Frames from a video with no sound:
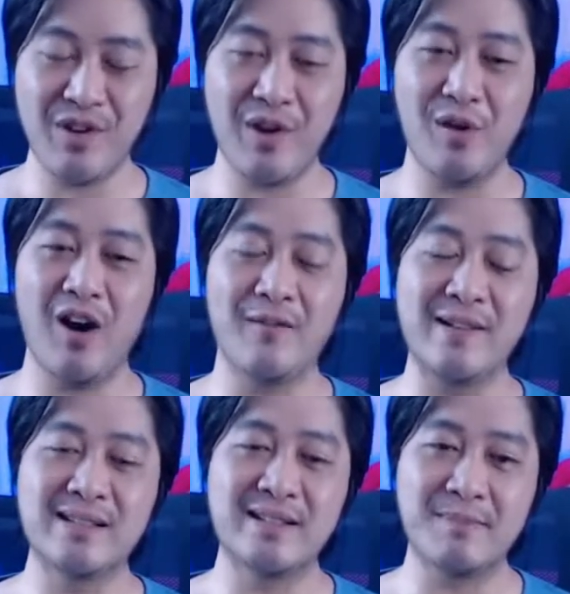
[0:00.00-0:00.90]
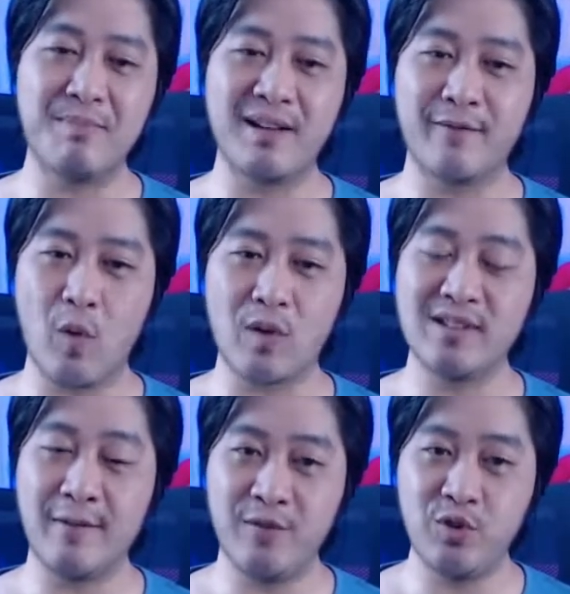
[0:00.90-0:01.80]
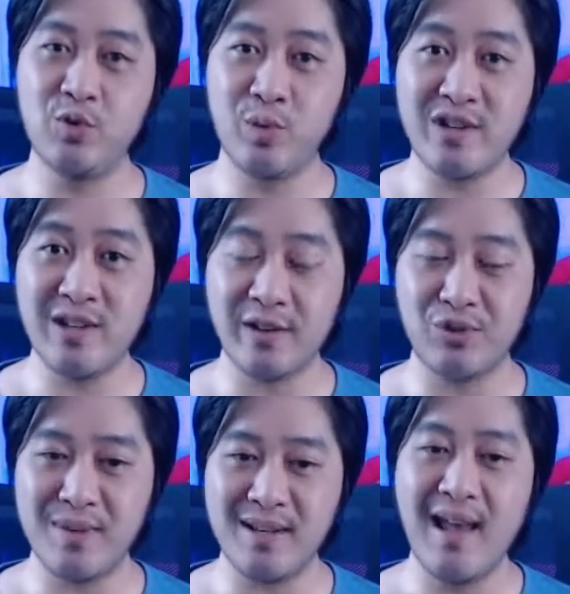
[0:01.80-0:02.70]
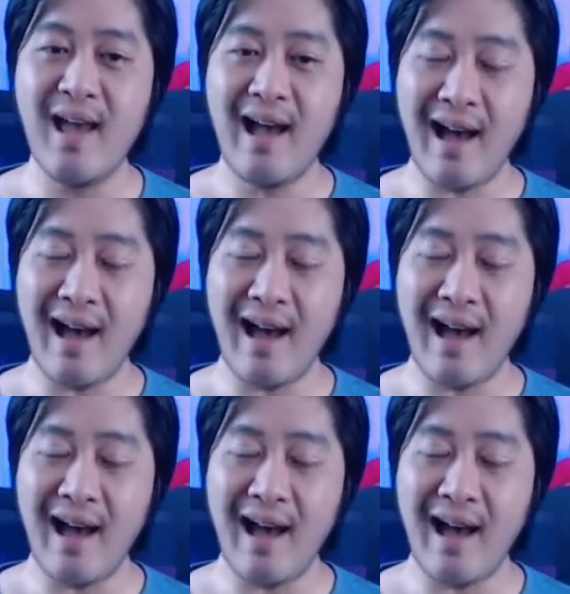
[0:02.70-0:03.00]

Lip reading: obviously, but of course, if you reach out to me,